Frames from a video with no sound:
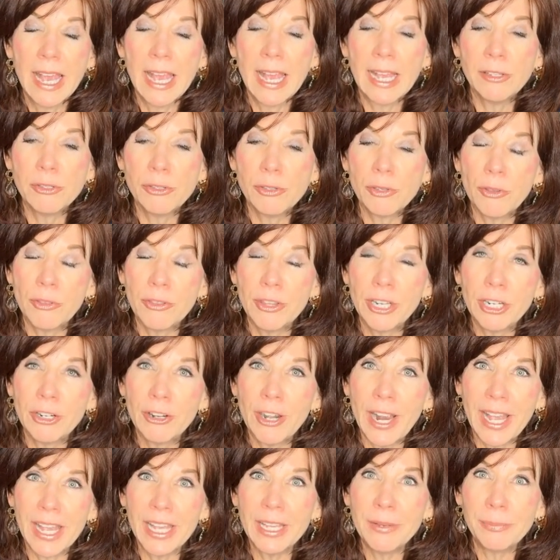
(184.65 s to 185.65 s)
And so
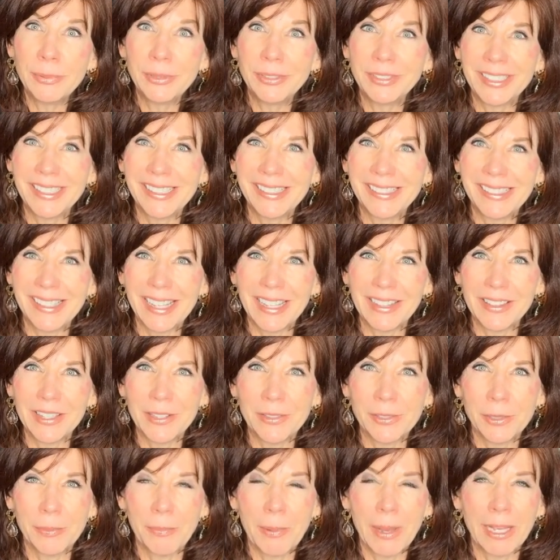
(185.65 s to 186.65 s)
they're able to set
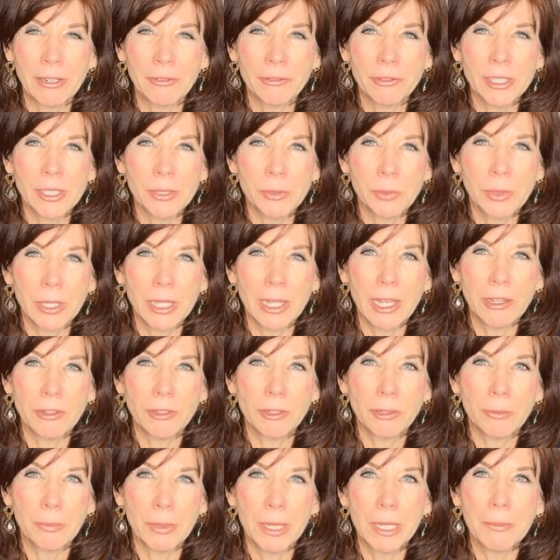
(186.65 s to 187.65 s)
those boundaries with
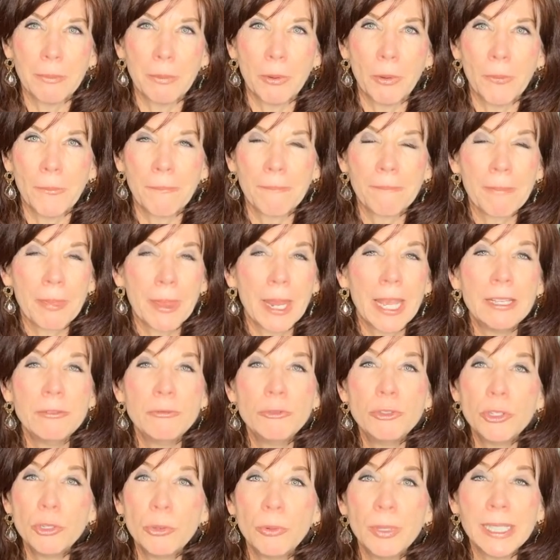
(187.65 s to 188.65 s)
other people
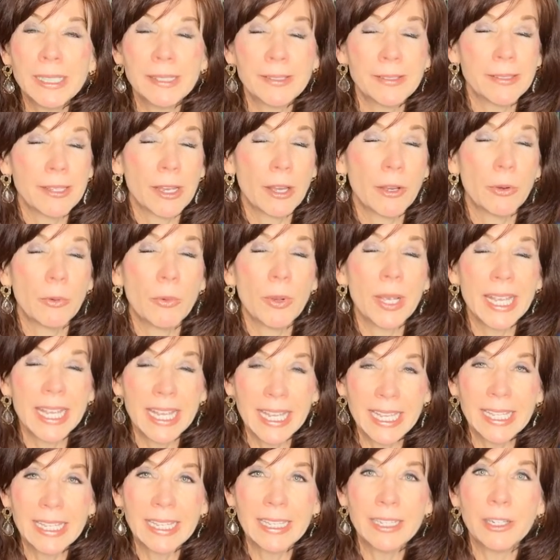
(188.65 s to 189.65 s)
and doing so
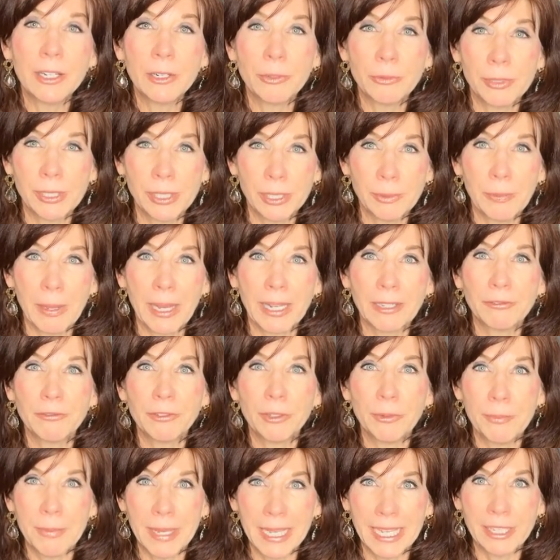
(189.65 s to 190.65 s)
in a
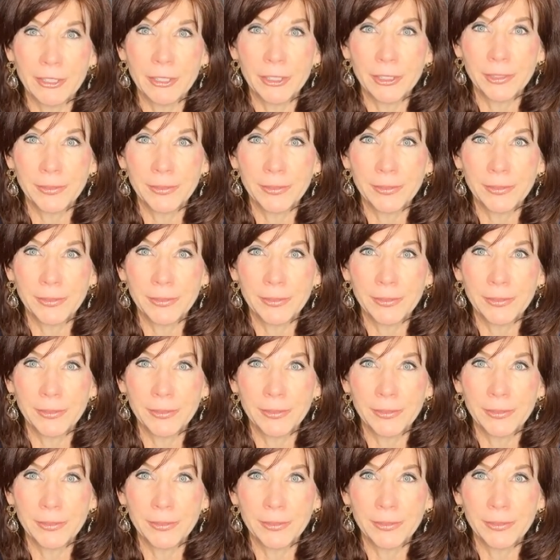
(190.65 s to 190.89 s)
respectful manner.